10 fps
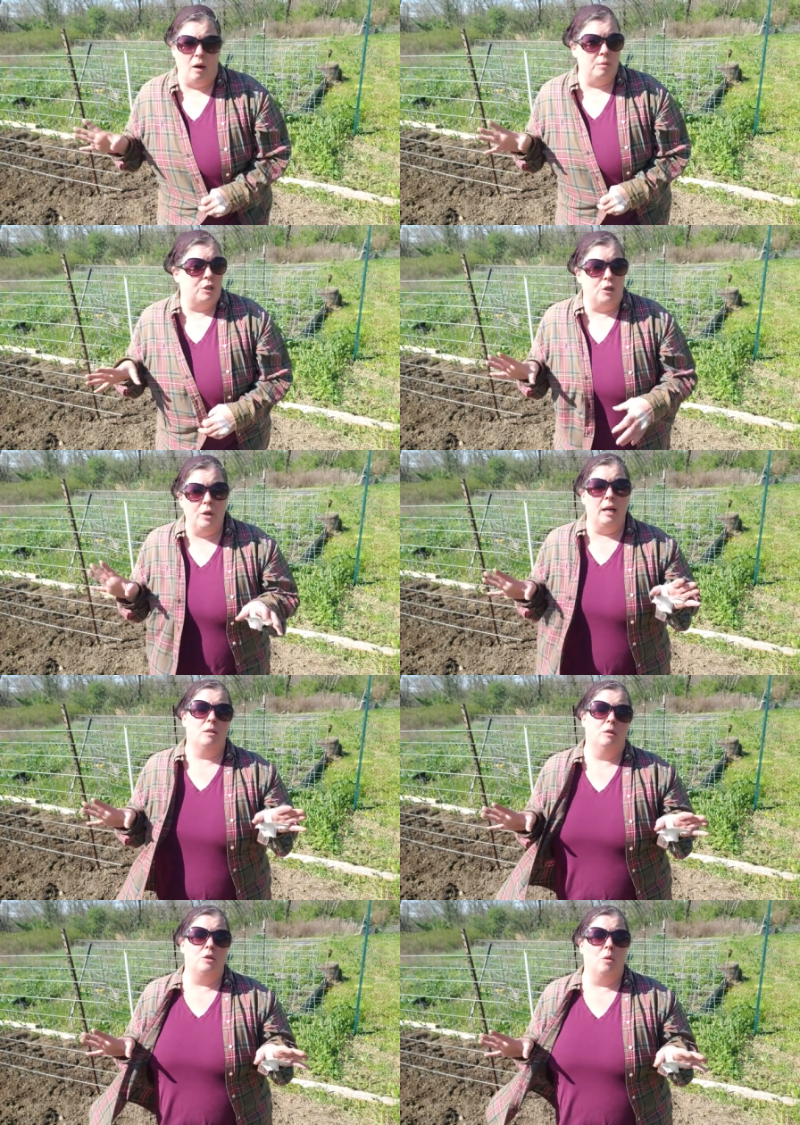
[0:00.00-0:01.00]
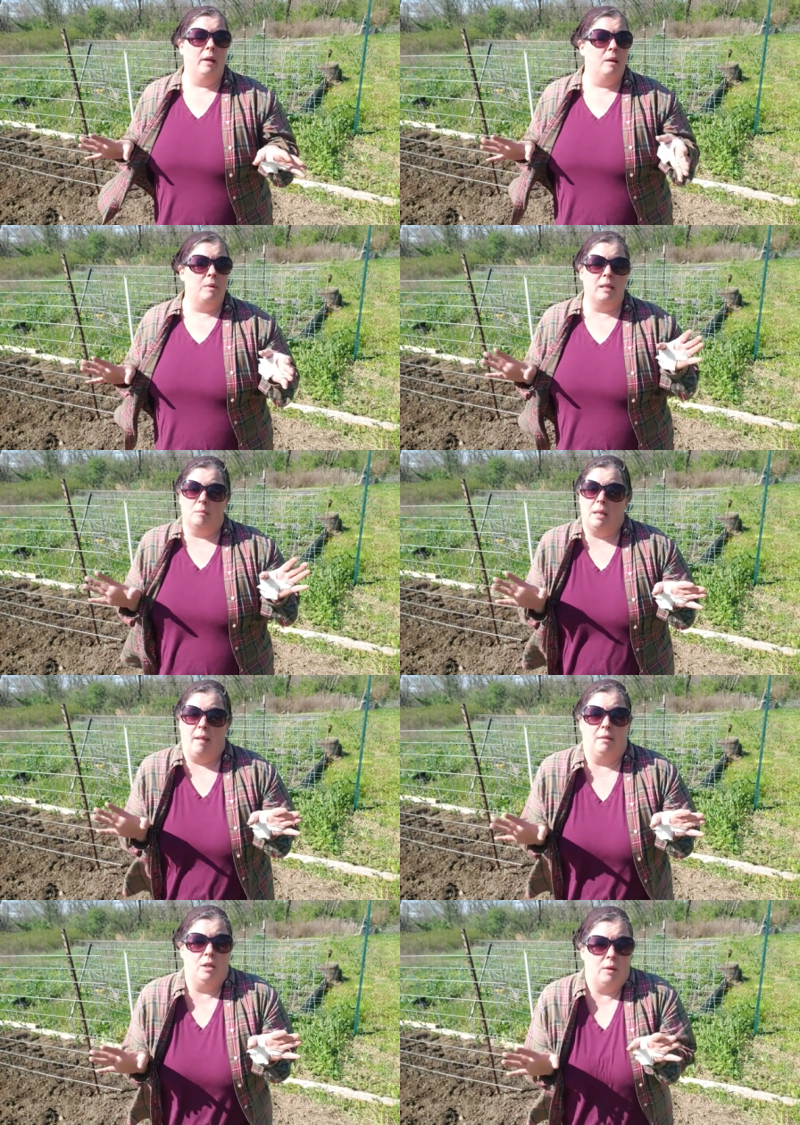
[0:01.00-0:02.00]
I'm sure you guys will enjoy it because I'm
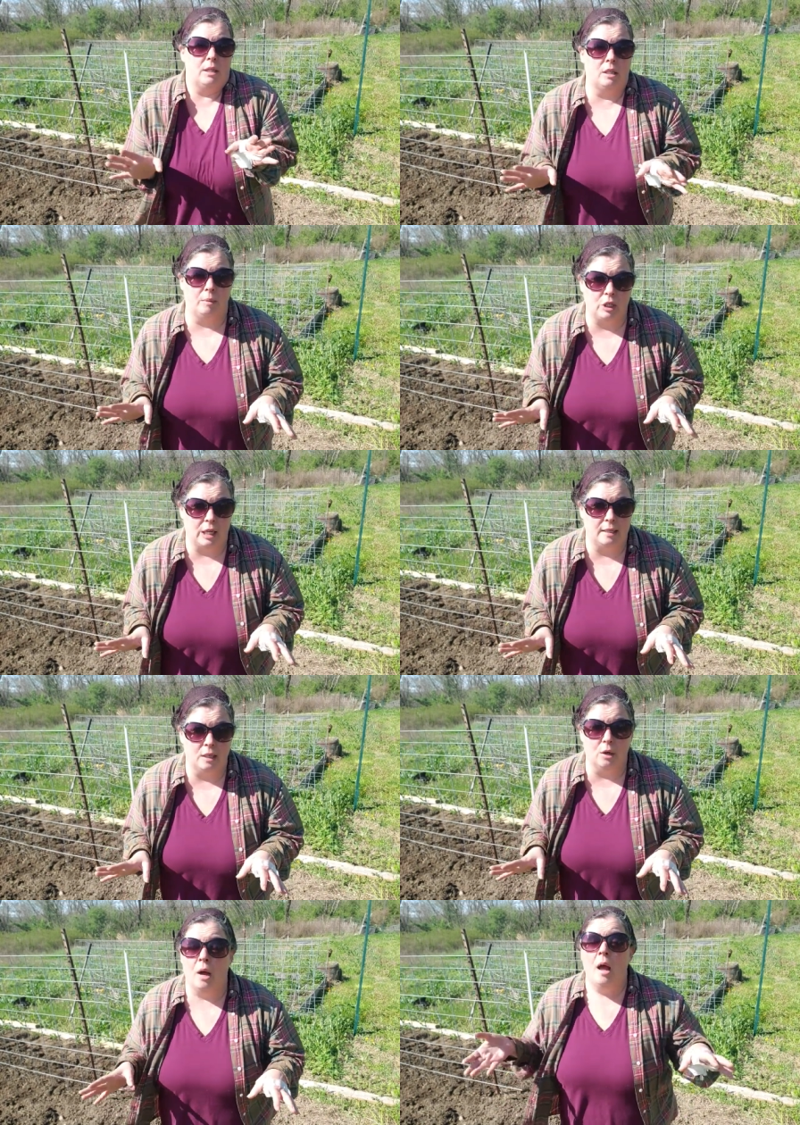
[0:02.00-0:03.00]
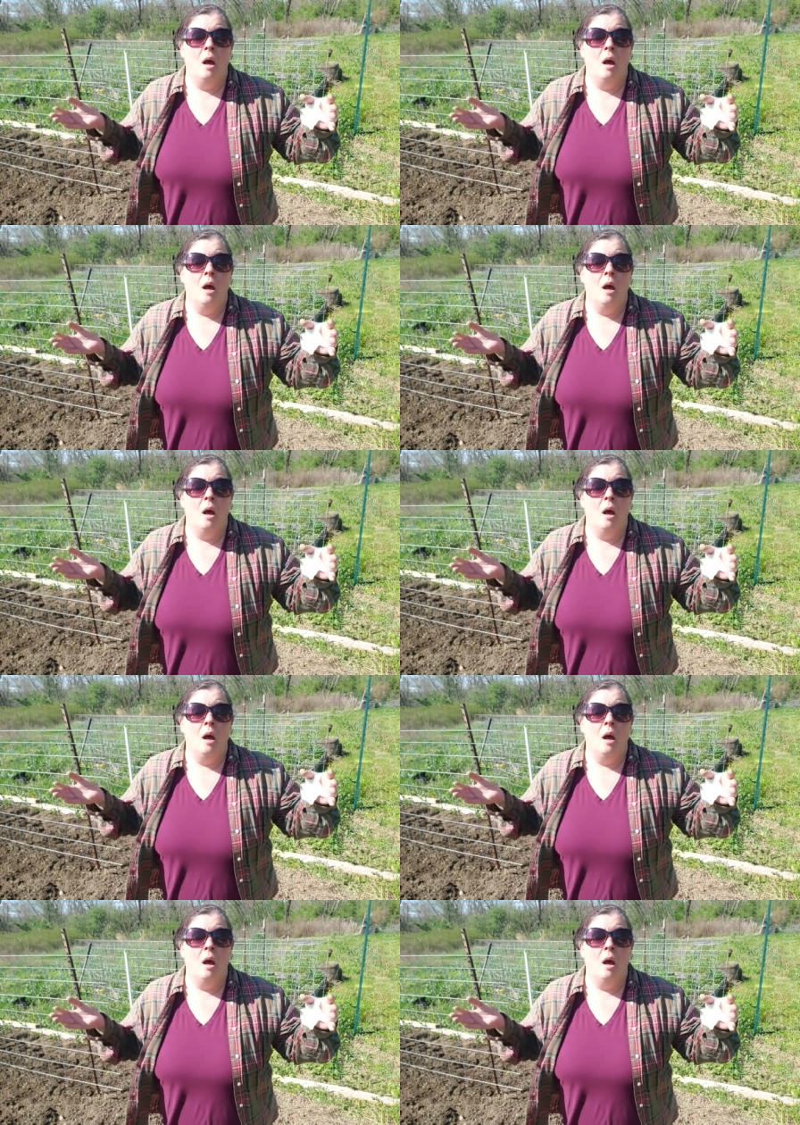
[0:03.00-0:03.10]
telling you, it is so much easier.